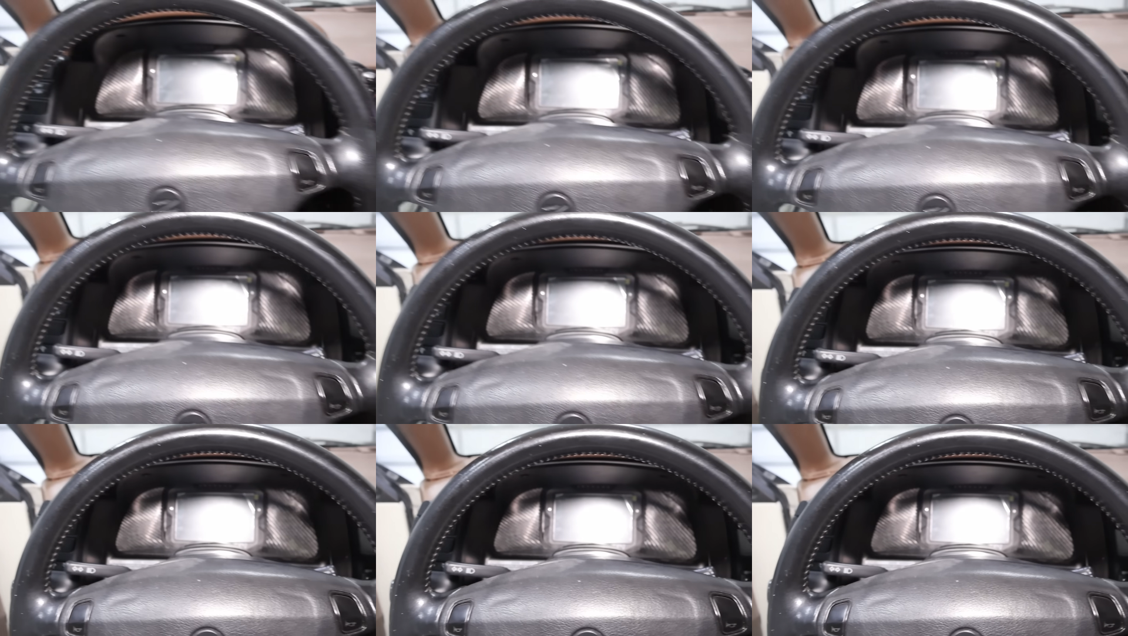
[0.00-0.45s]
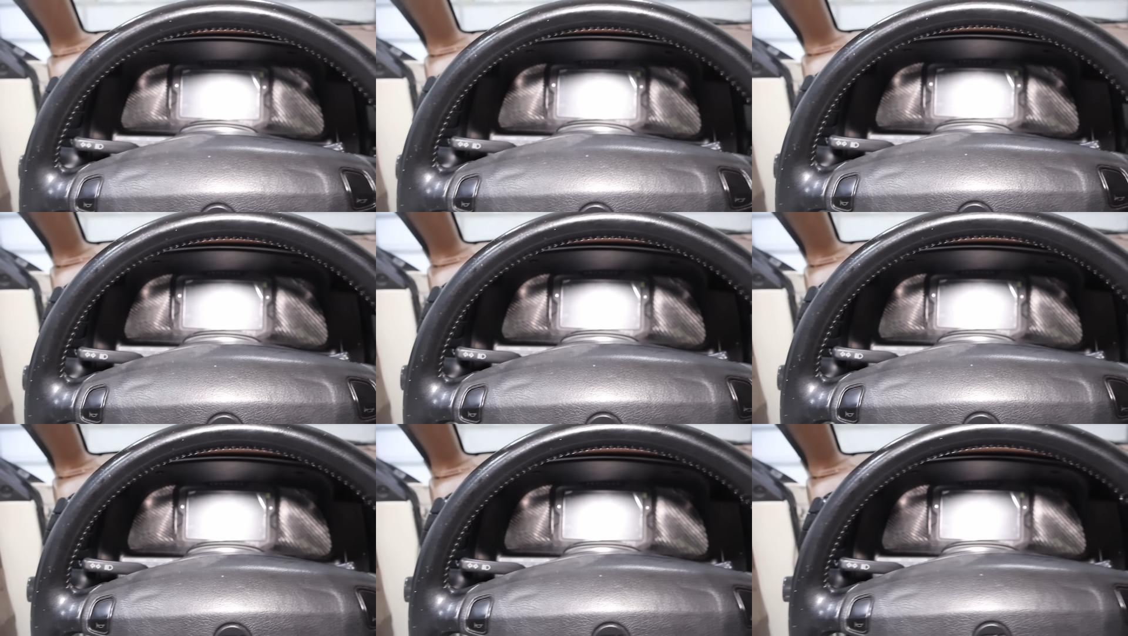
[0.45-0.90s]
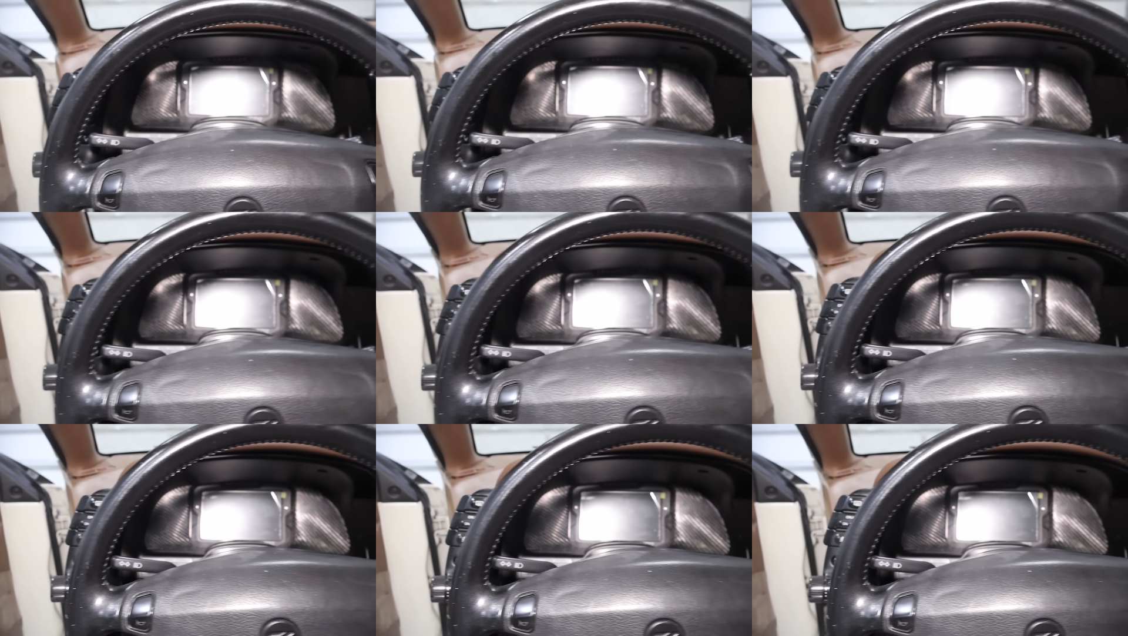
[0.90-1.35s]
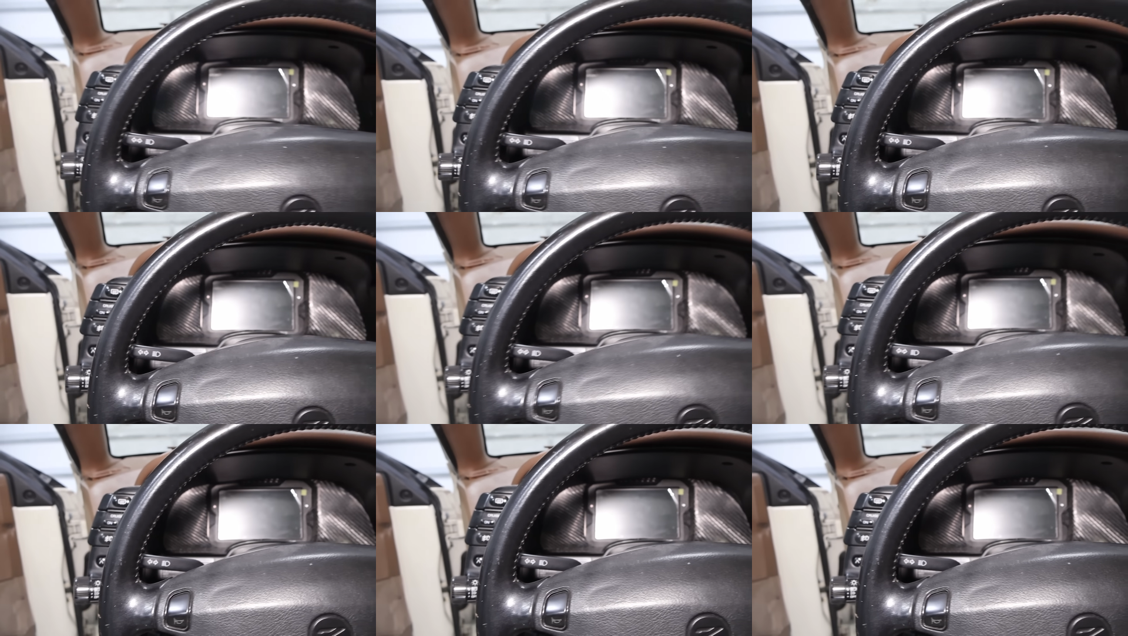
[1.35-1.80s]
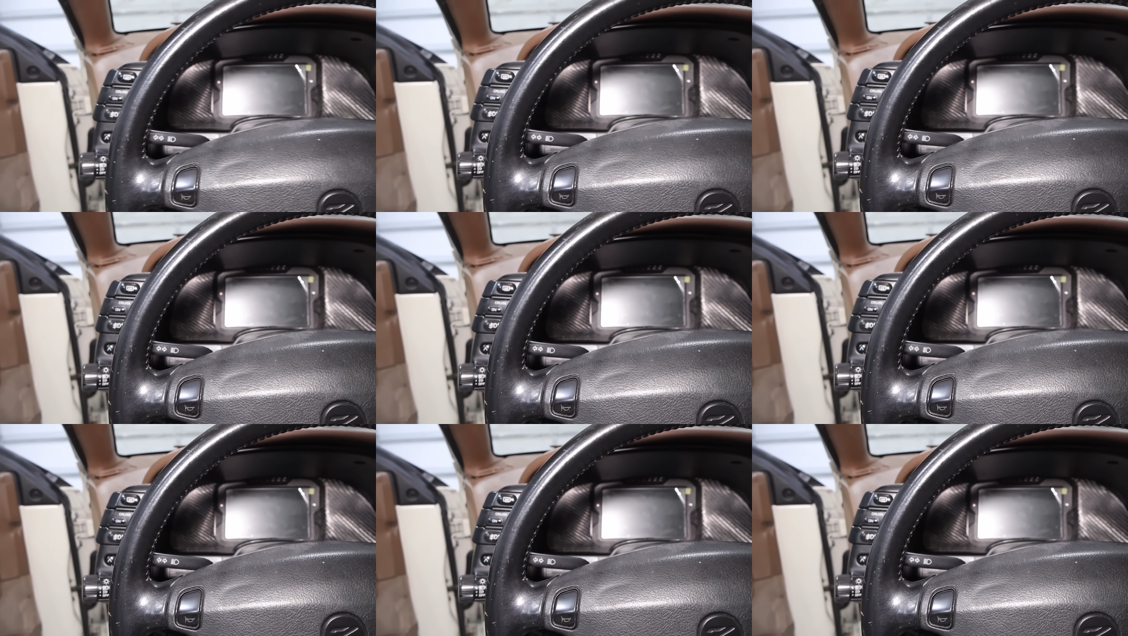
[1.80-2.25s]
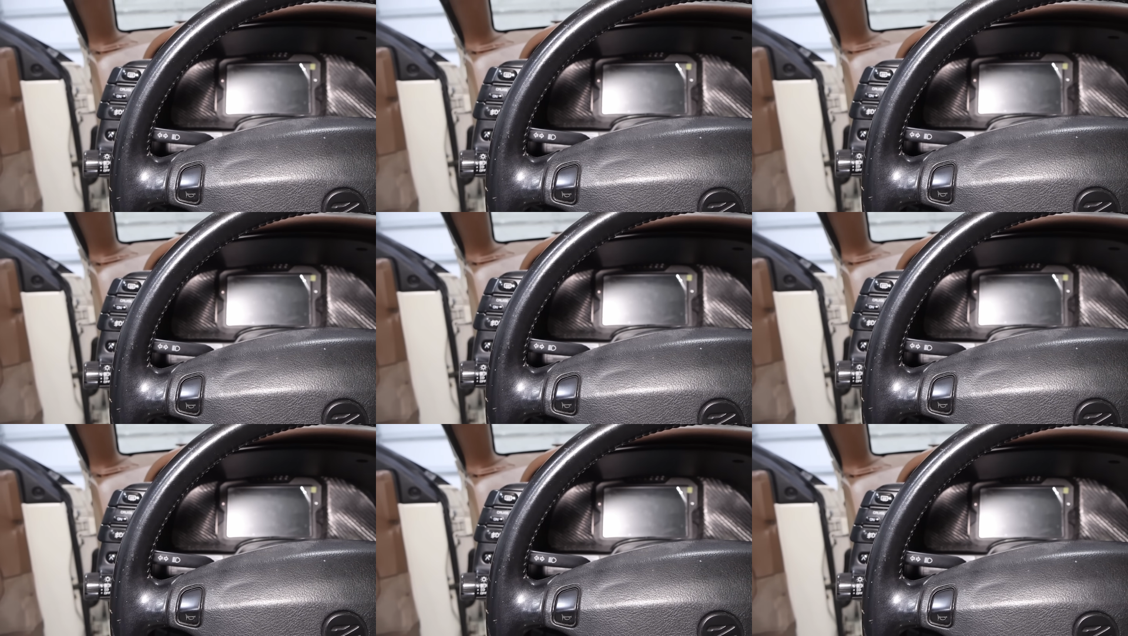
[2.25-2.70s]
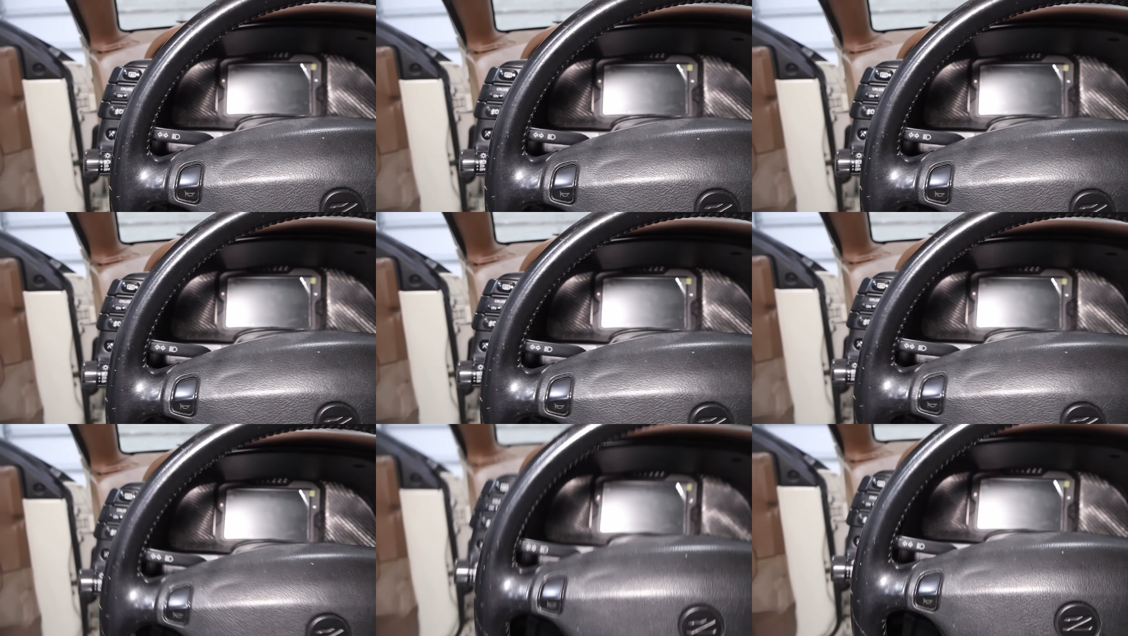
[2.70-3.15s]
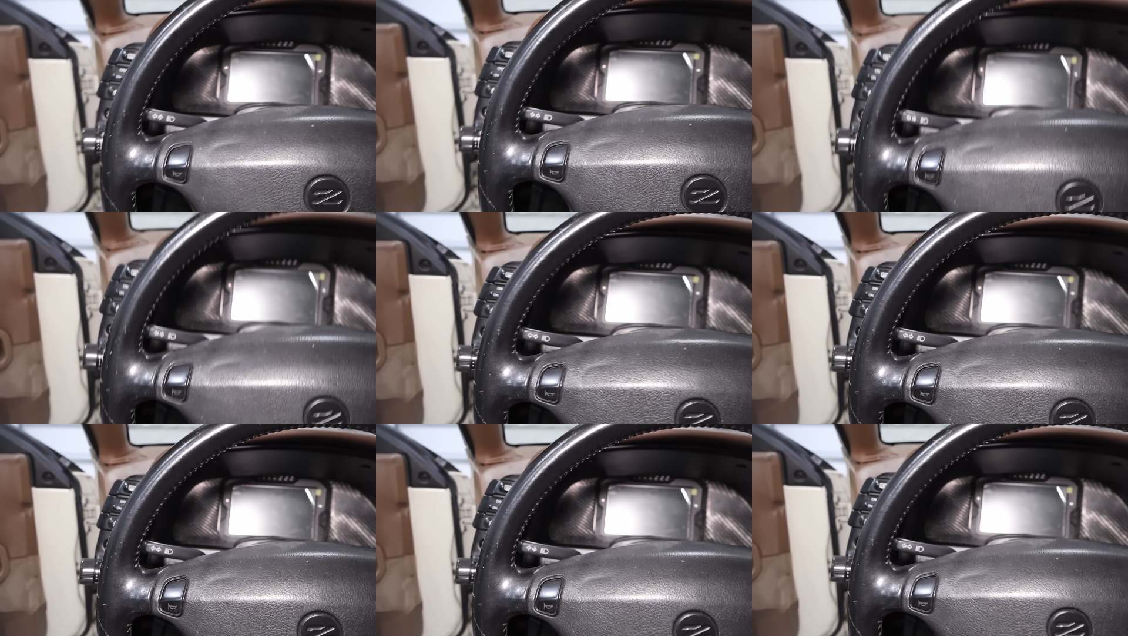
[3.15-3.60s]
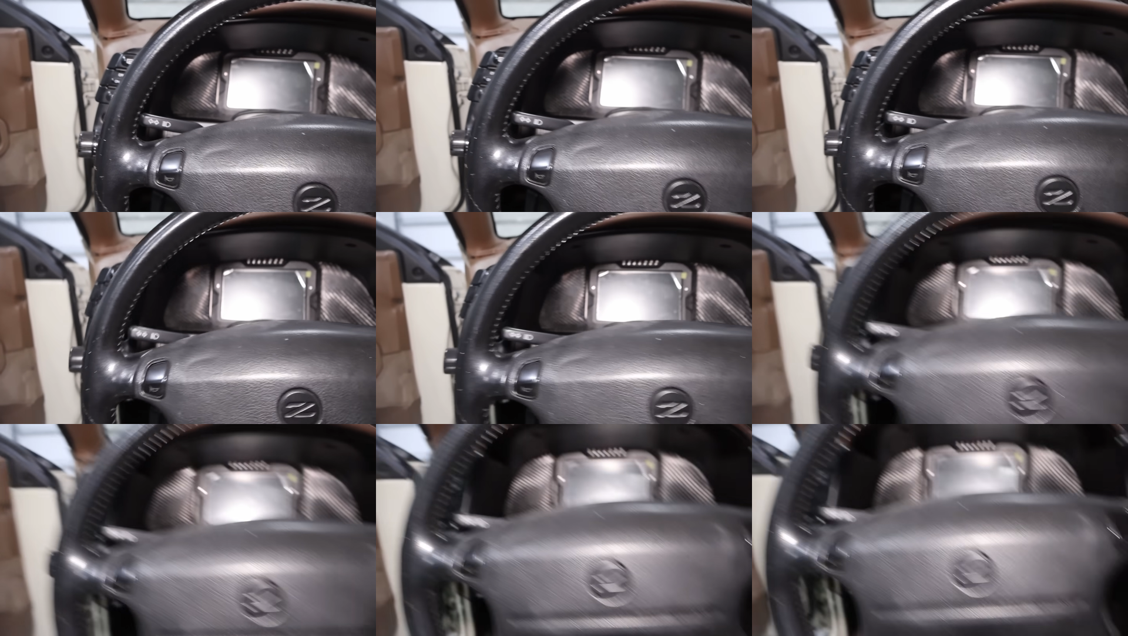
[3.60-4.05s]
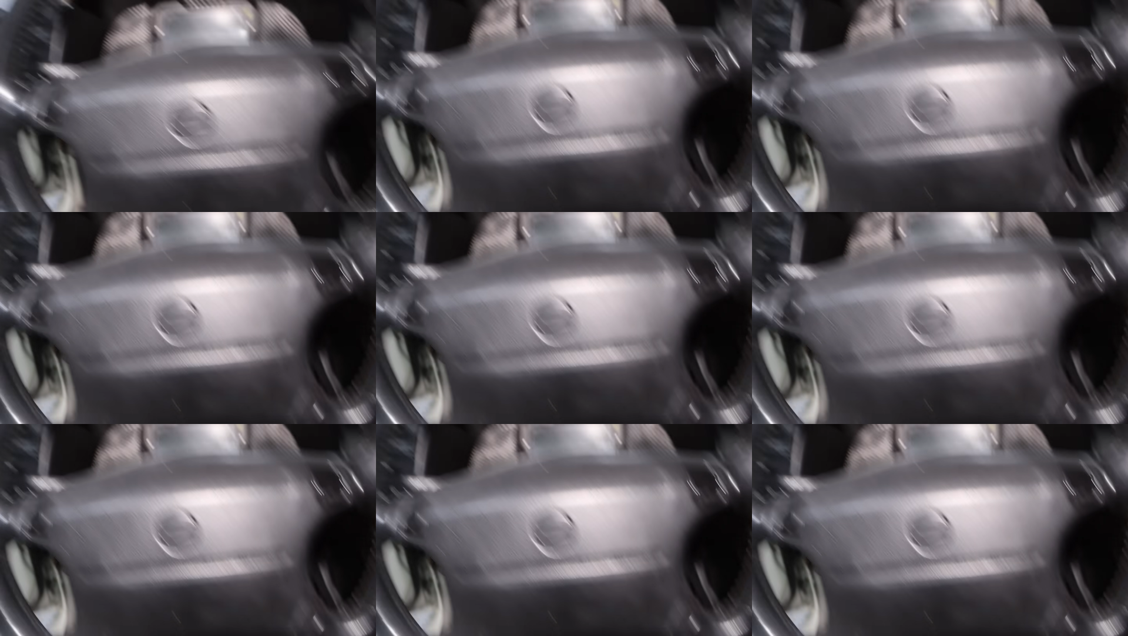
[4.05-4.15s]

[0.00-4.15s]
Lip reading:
[unreadable: no face in view]